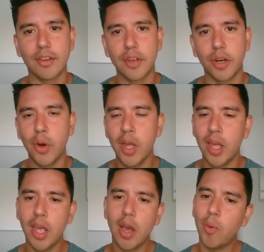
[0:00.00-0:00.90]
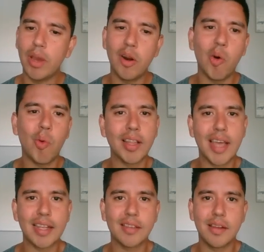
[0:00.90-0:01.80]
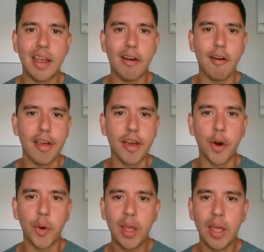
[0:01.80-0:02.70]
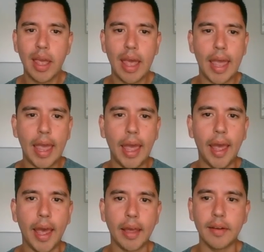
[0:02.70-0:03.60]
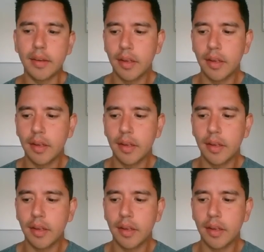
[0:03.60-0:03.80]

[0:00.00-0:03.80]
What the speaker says: So we don't want that scenario. And